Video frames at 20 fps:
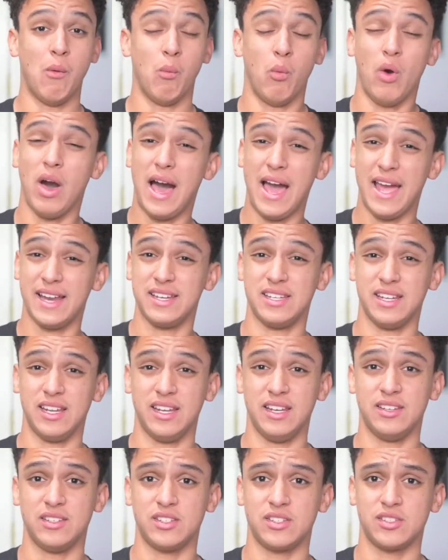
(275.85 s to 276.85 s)
what I
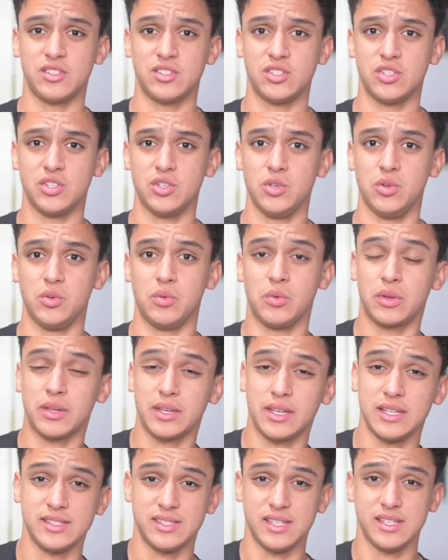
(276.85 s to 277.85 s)
did to
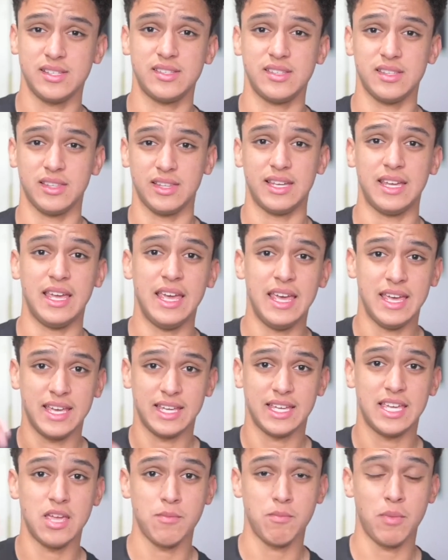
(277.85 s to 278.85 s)
consistently
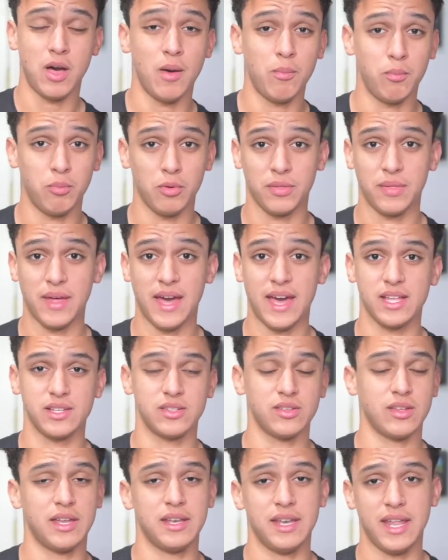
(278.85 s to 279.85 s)
keep up with that
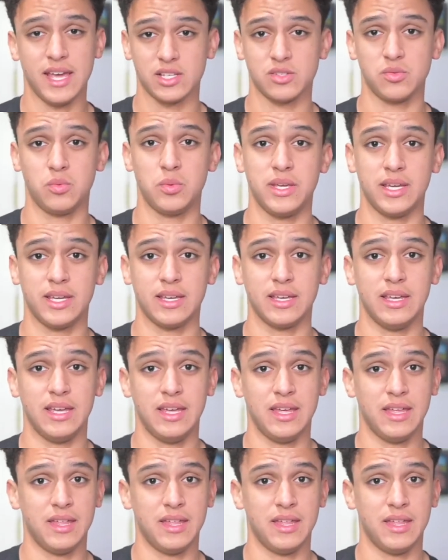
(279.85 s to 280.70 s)
so that next week